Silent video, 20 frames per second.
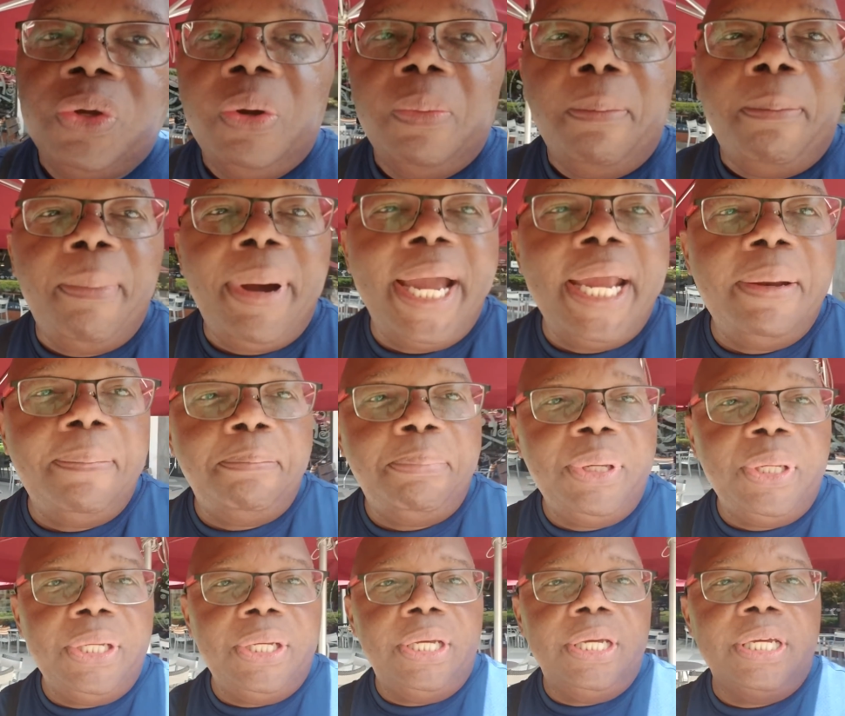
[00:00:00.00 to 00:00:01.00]
might
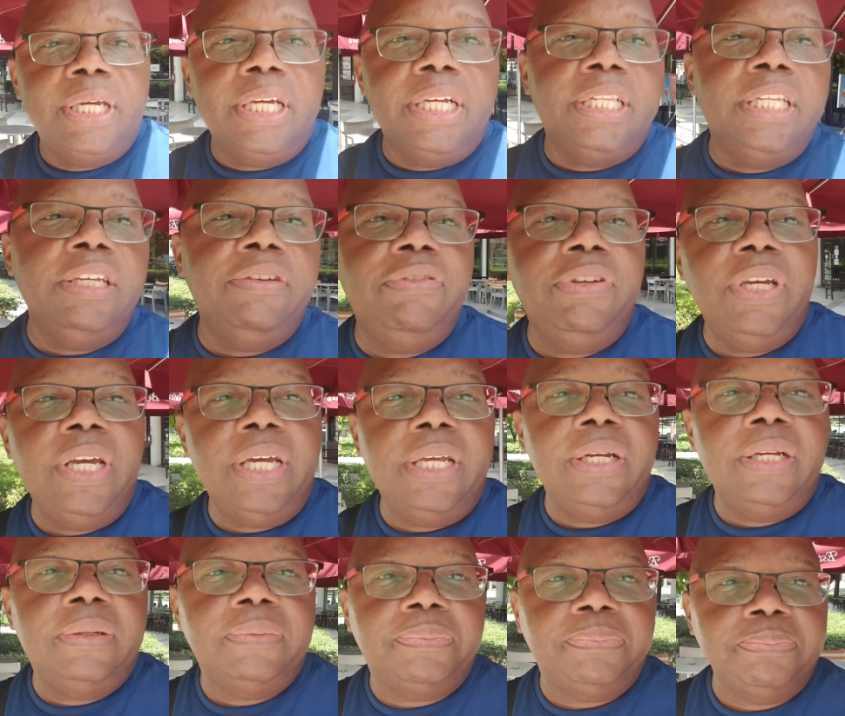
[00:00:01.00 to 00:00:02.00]
be alleviated.
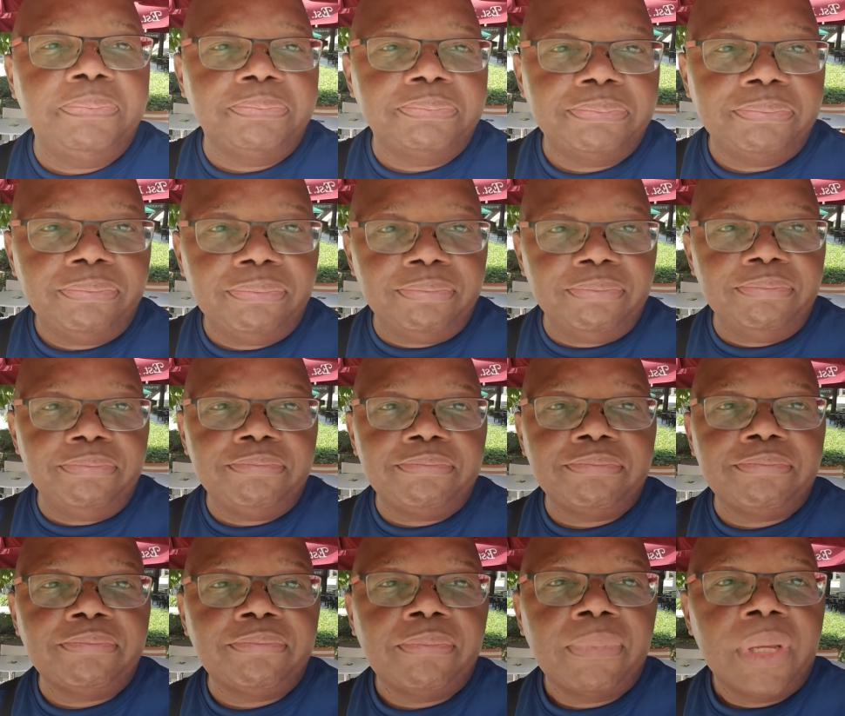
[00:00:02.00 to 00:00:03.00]

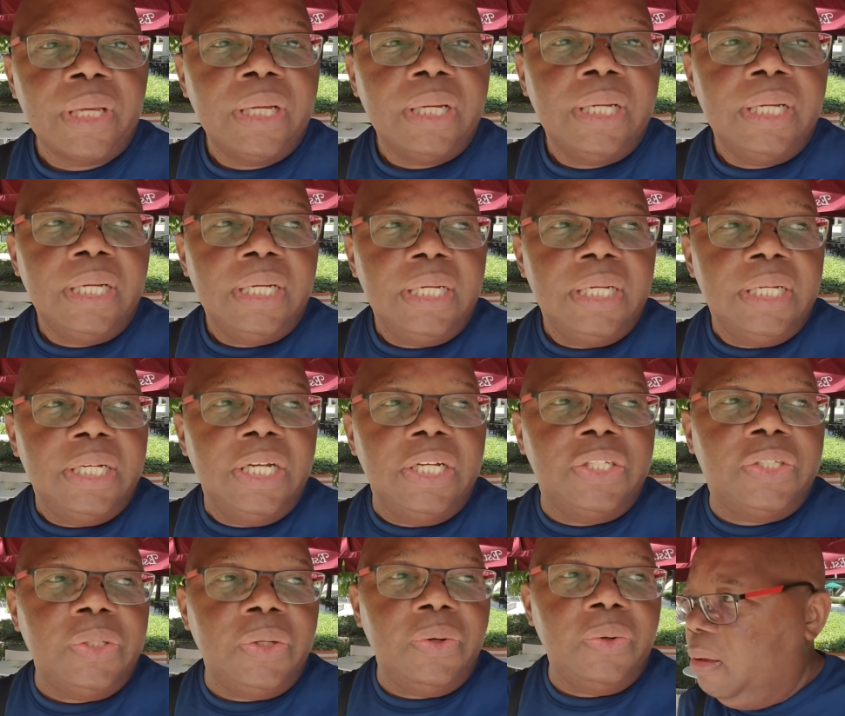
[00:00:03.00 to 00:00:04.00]
Mm-hmm.
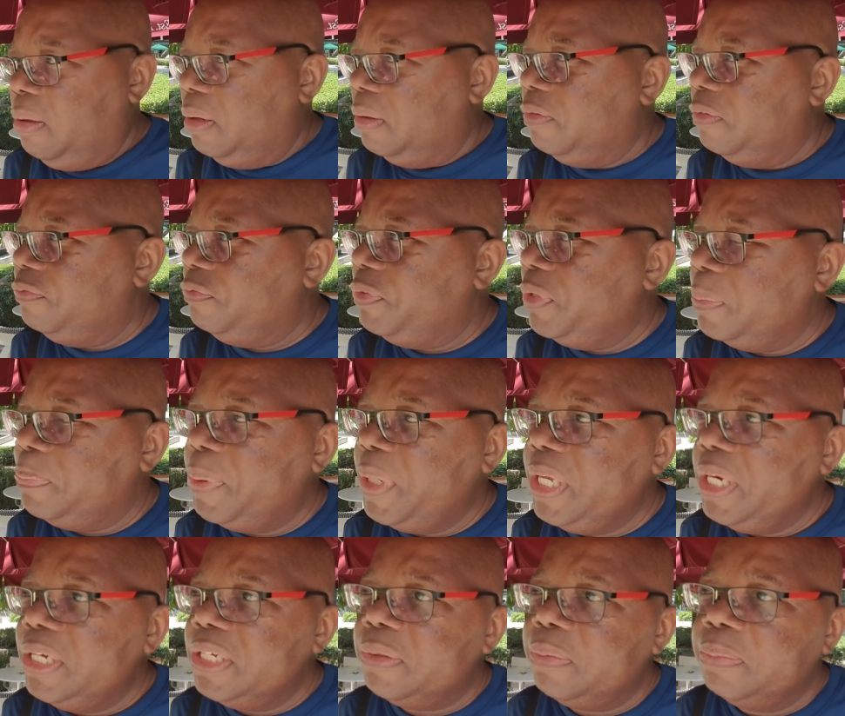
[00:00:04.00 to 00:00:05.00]
So,
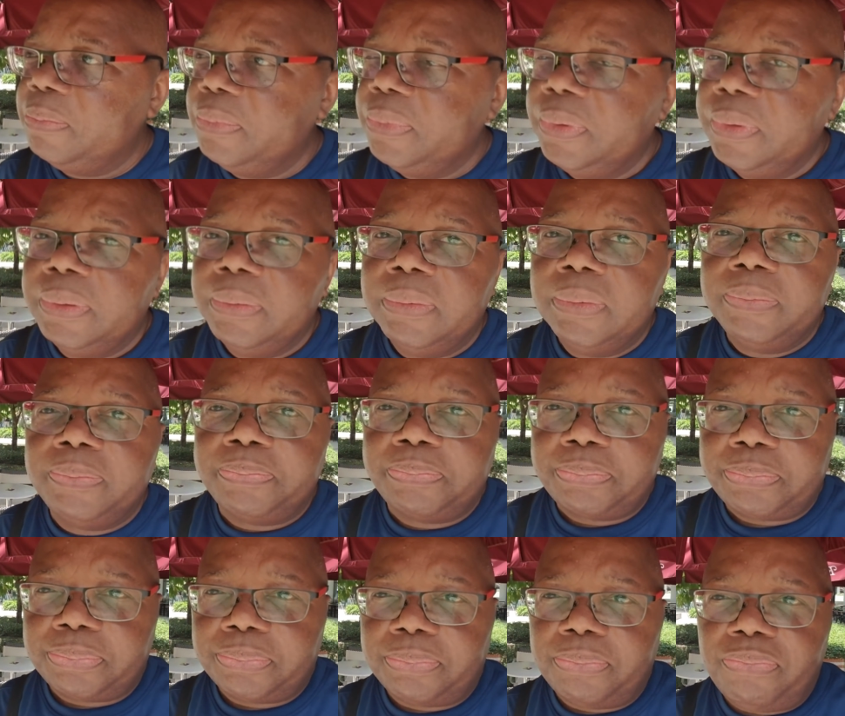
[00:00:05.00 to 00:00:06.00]
Filipinas
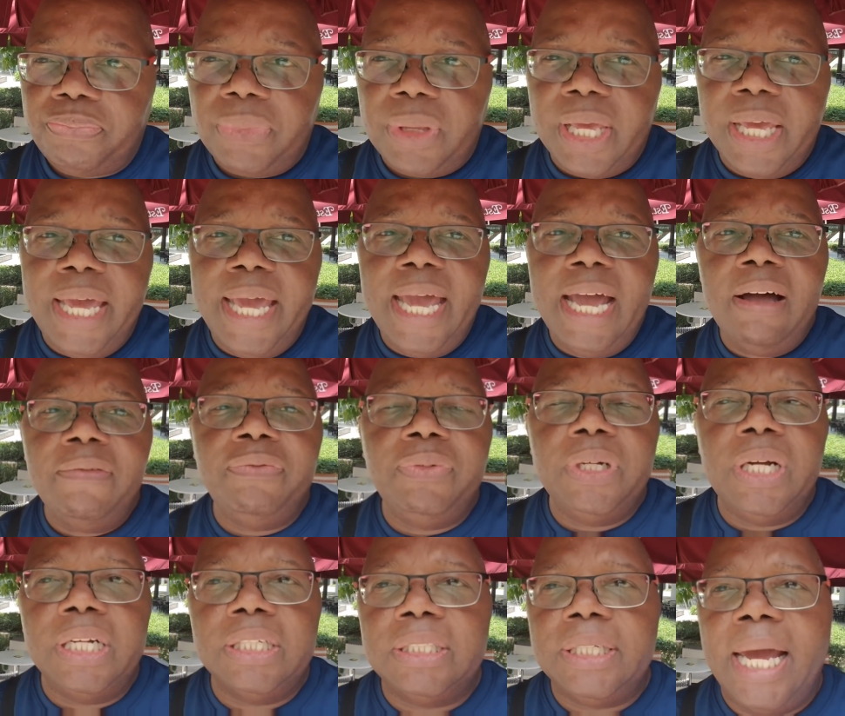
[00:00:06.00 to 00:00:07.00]
have a
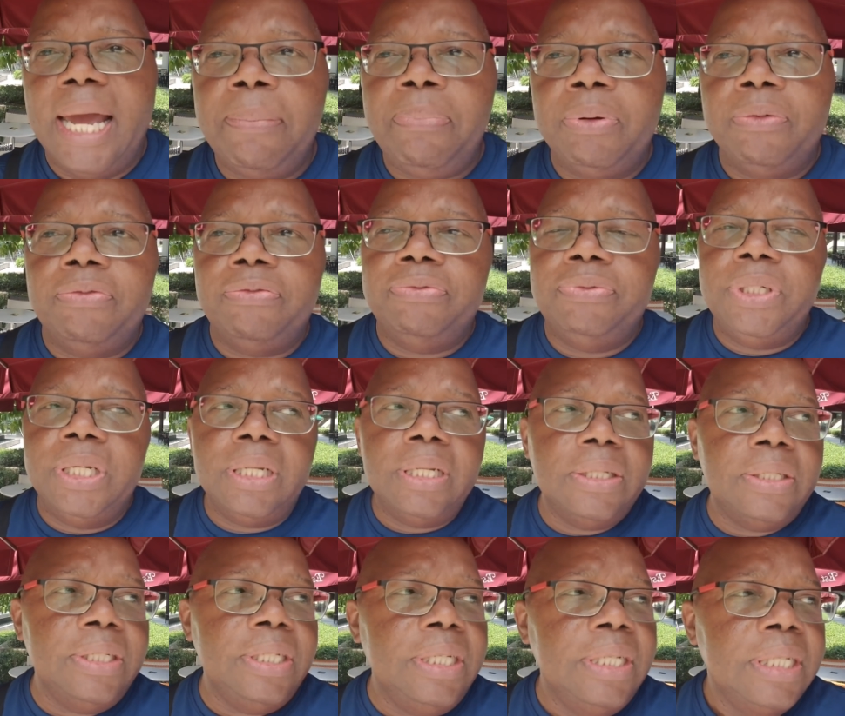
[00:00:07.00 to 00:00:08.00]
type of
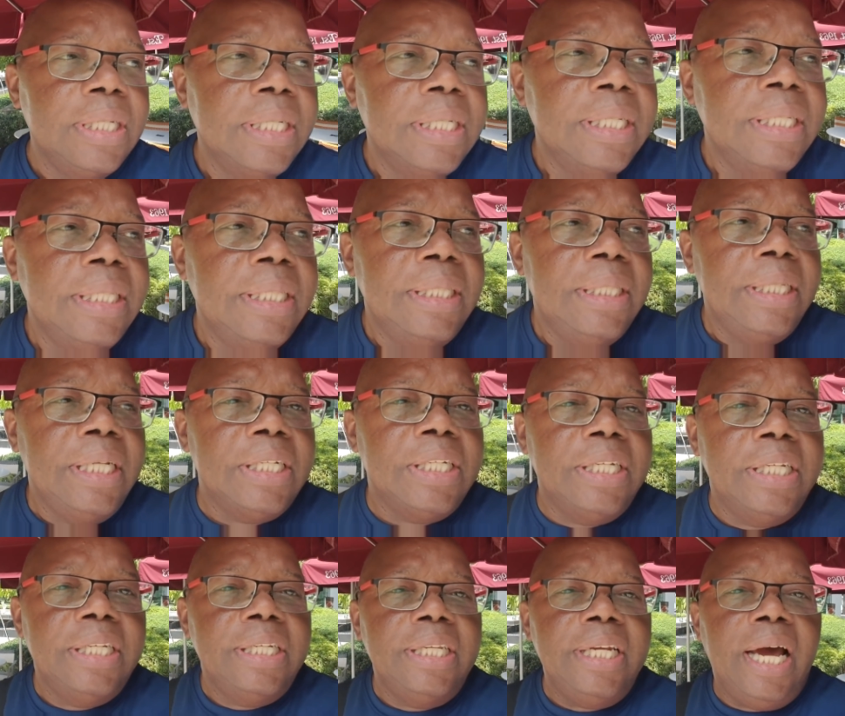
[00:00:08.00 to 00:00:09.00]
jealousy that's
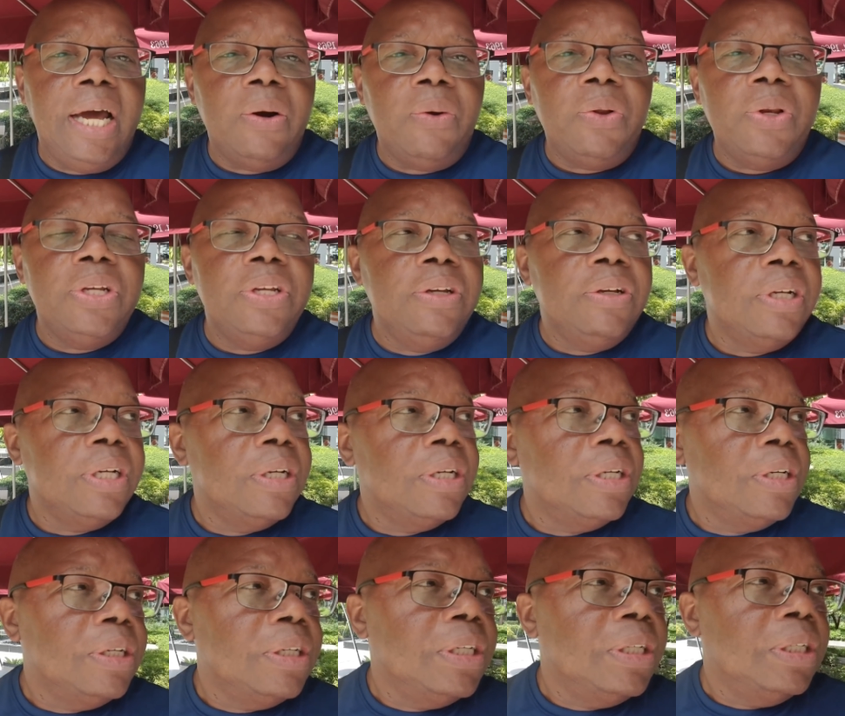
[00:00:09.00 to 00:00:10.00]
not only
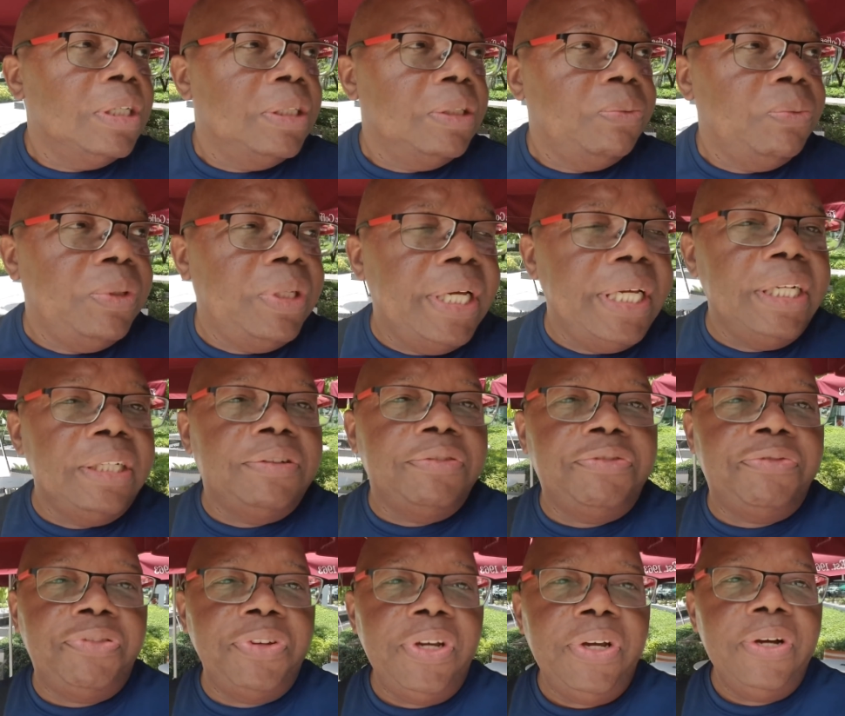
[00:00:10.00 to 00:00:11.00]
related to
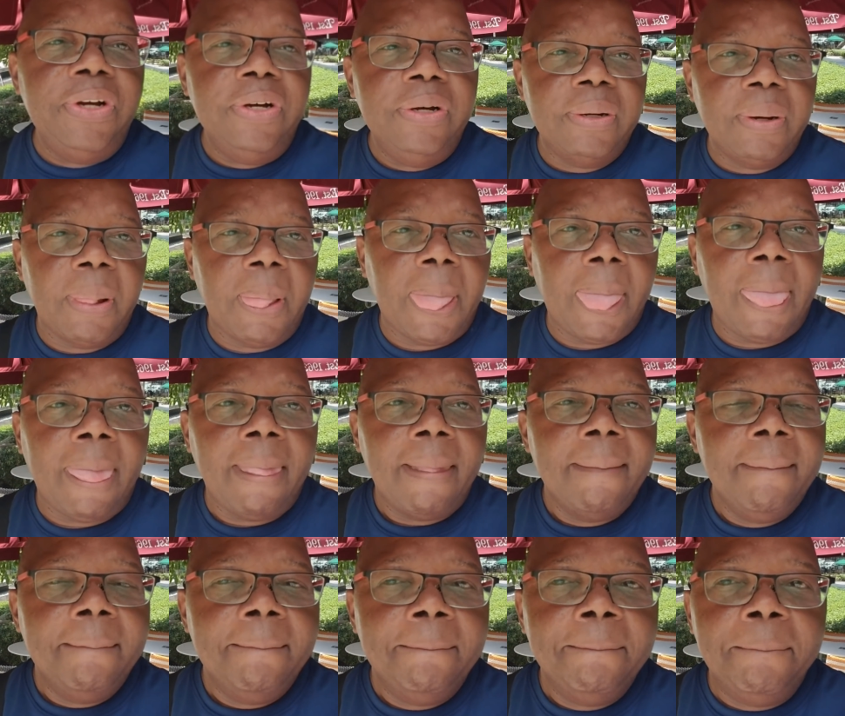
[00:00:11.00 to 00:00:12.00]
fear,
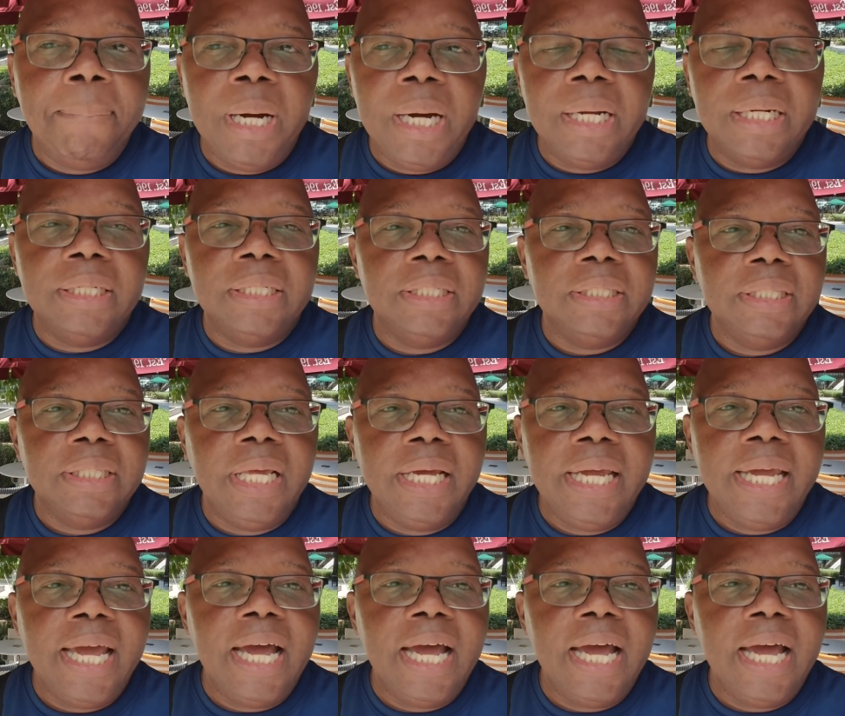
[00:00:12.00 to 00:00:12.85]
but they have a